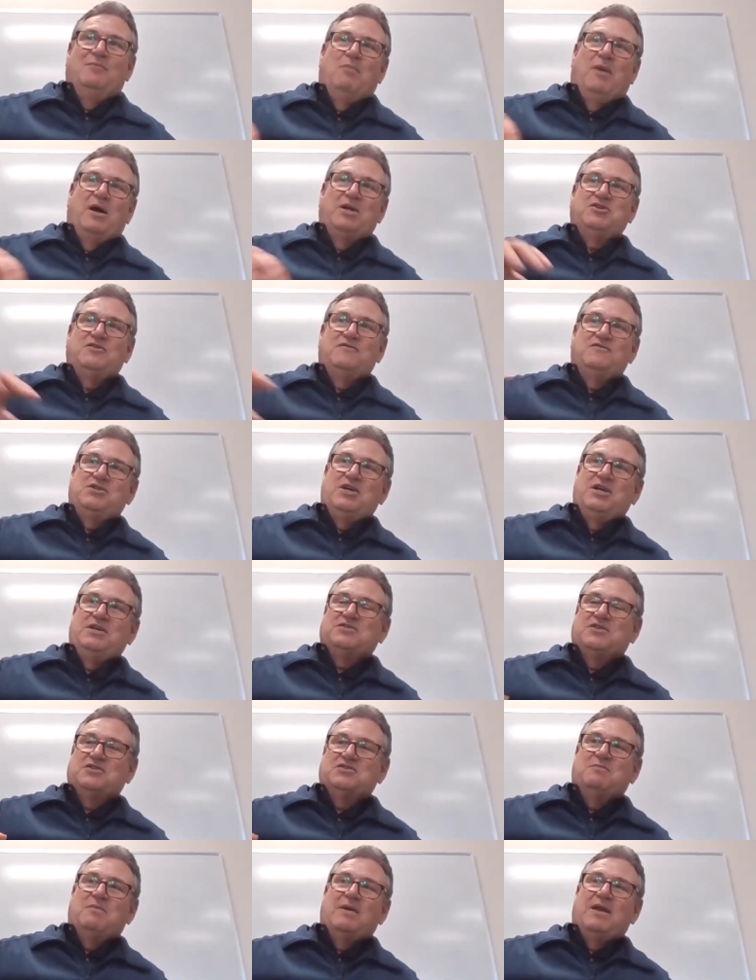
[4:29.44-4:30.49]
Much of
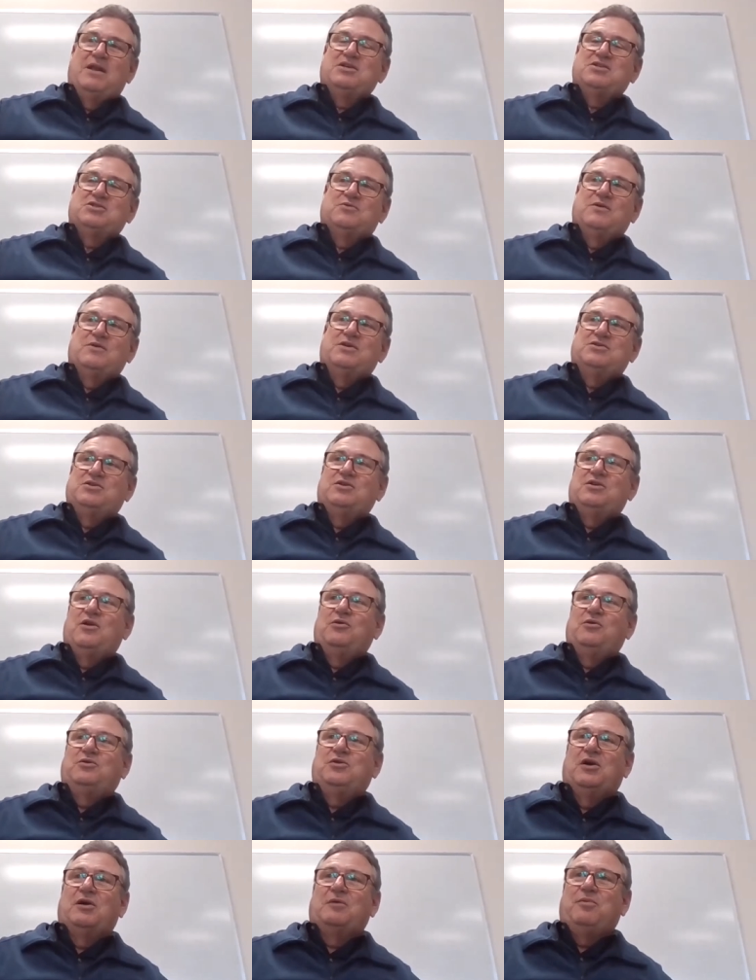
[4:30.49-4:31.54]
Jesus' ministry, as you
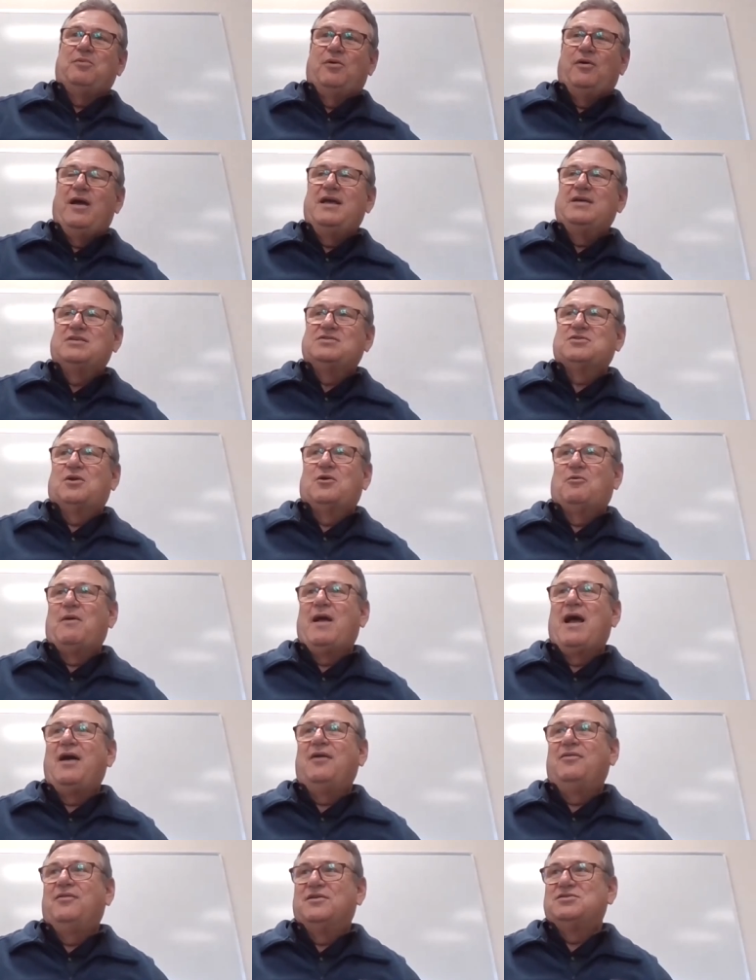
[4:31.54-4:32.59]
know, took place
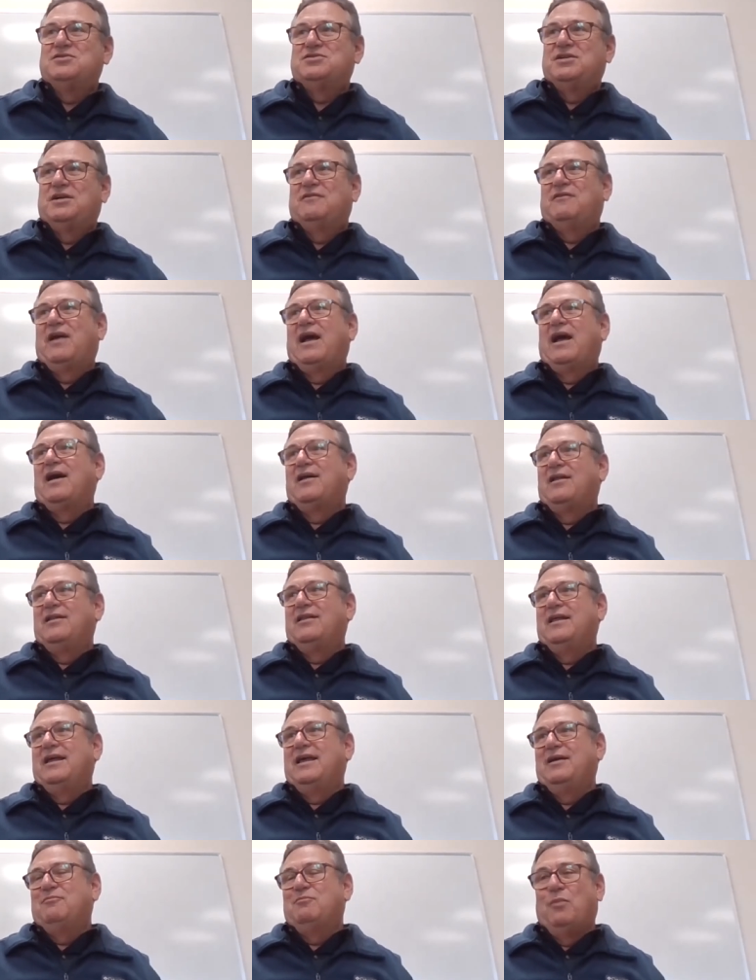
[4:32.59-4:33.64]
around the Sea of
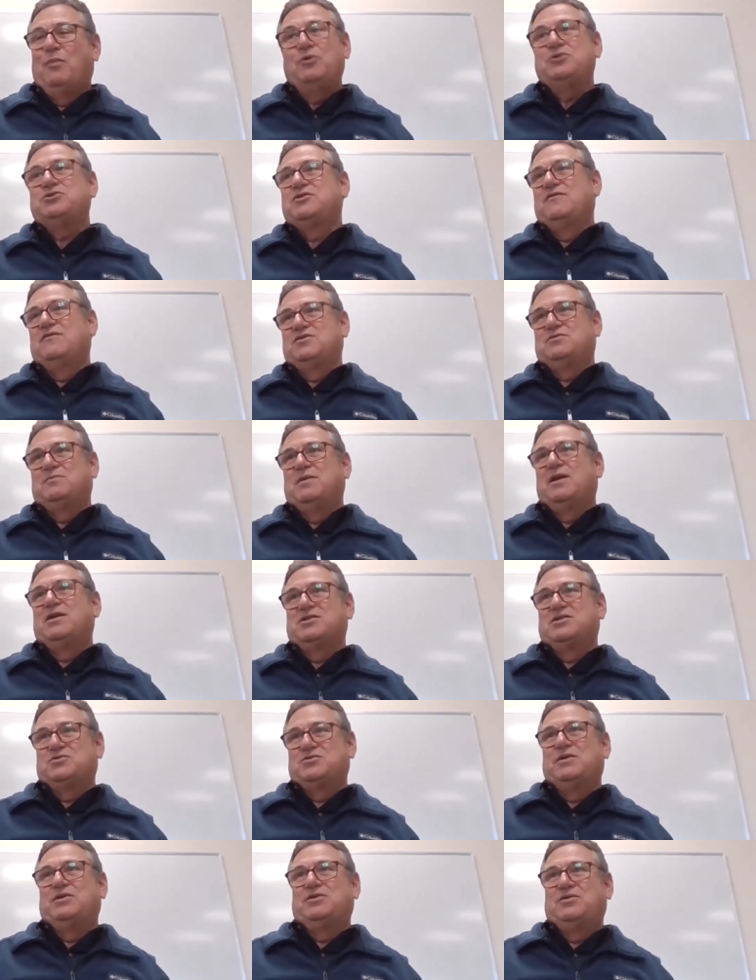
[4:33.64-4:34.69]
Galilee. Most of his
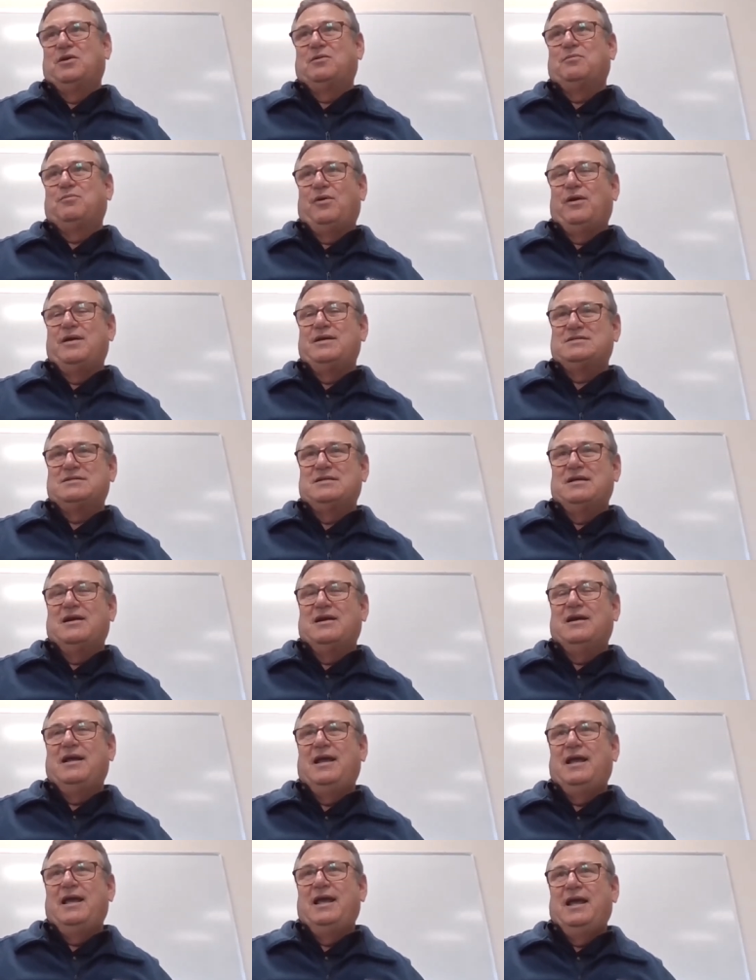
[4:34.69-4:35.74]
ministry took place
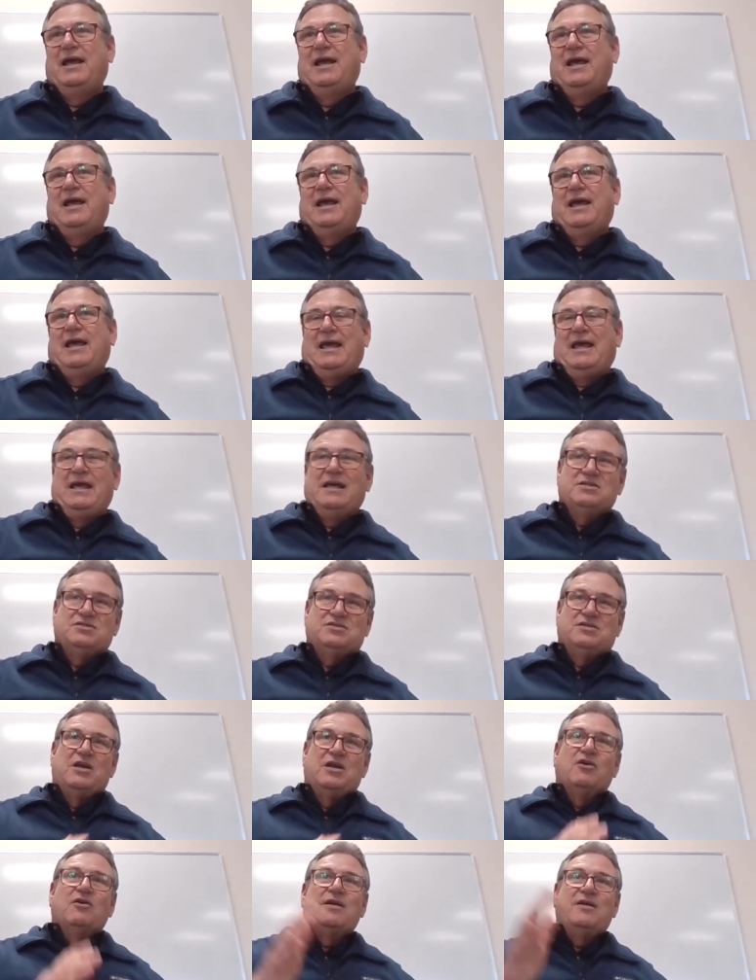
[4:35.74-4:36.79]
there he is
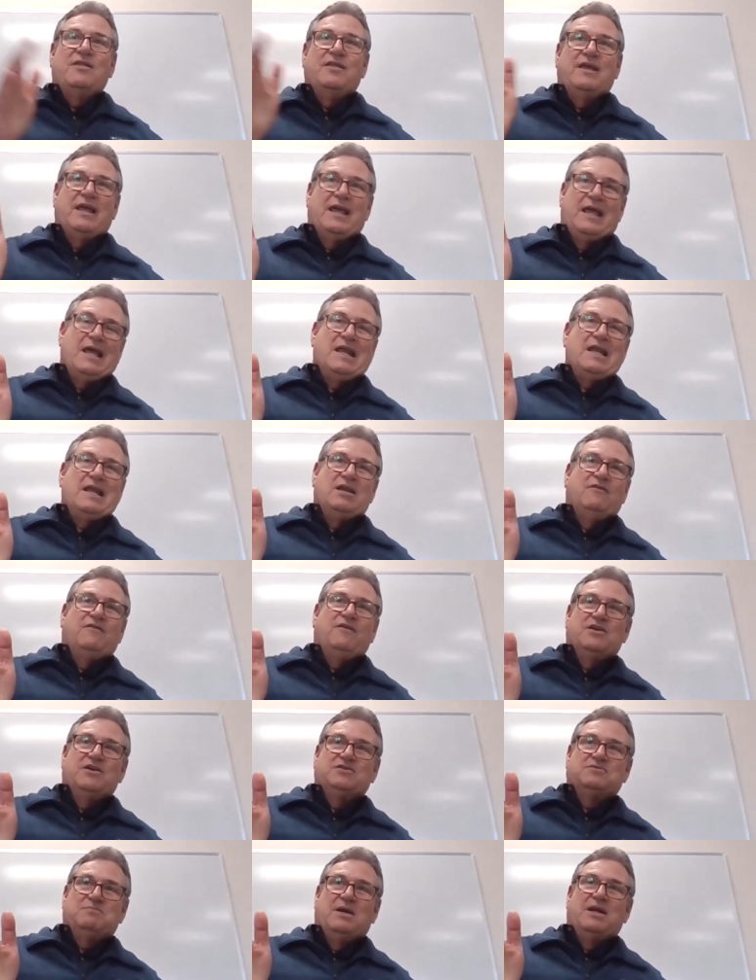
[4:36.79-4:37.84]
nearing the end of
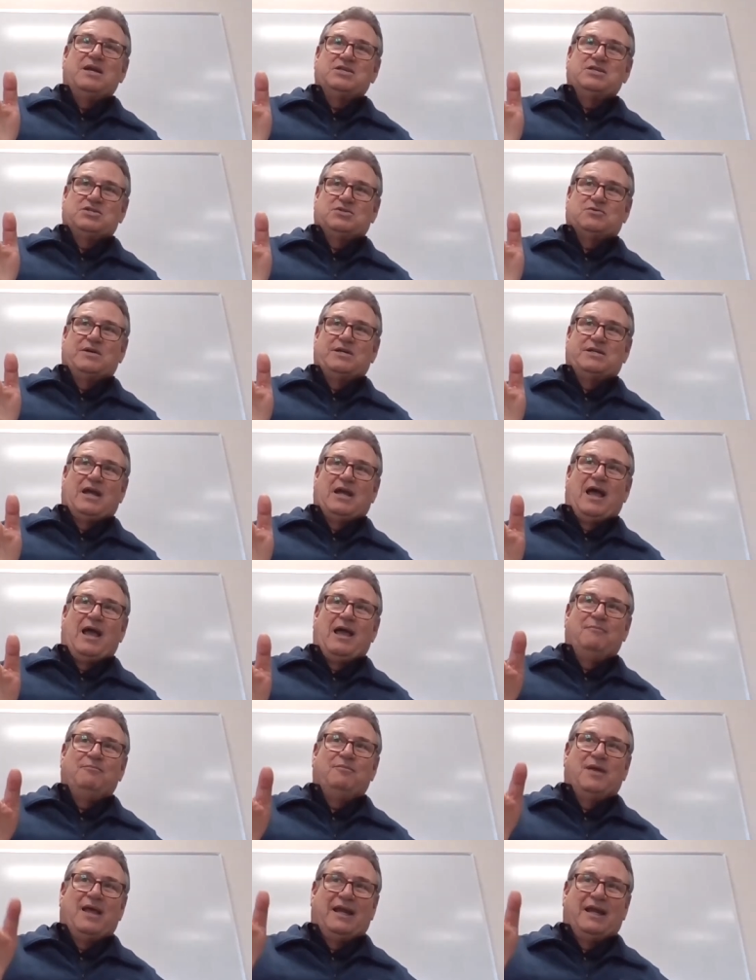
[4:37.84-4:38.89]
his ministry
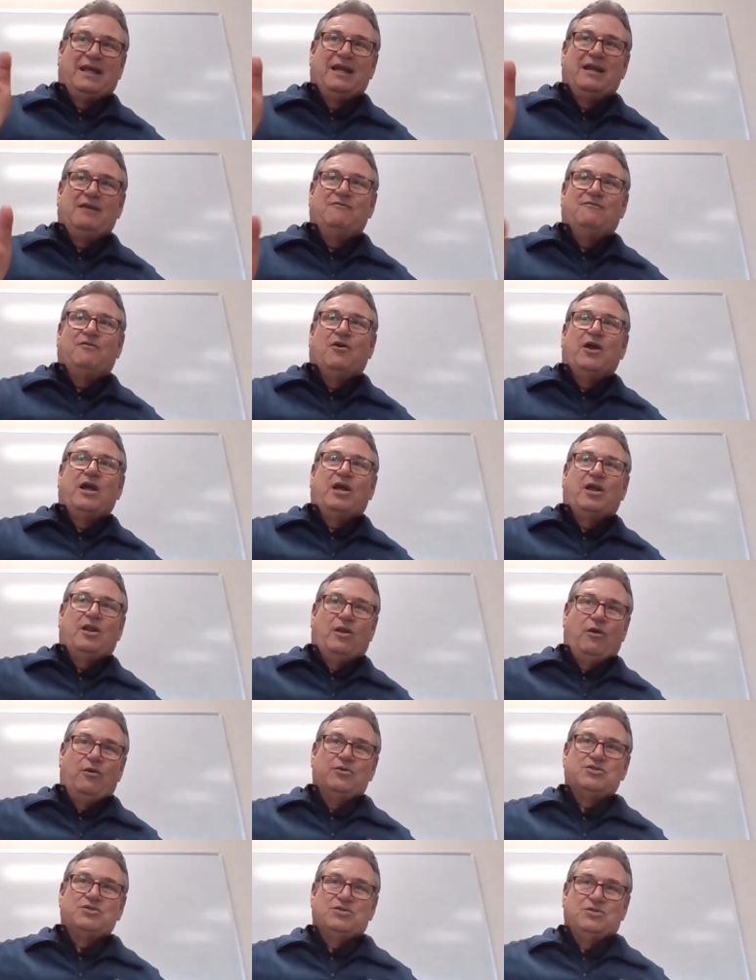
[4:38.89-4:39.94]
time and getting very
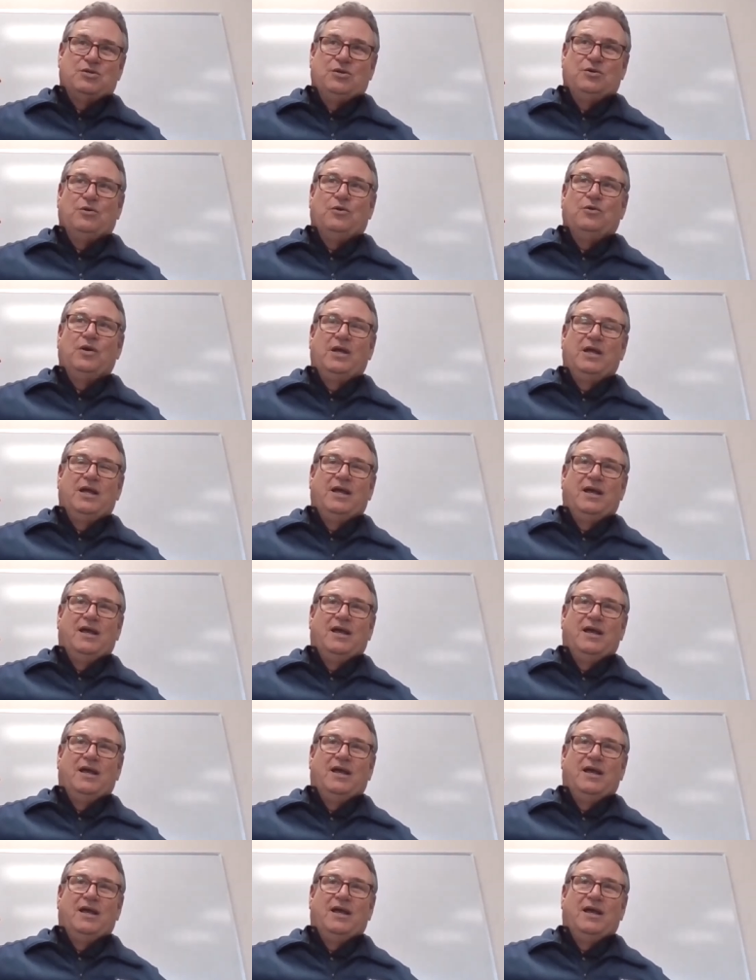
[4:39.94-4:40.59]
close to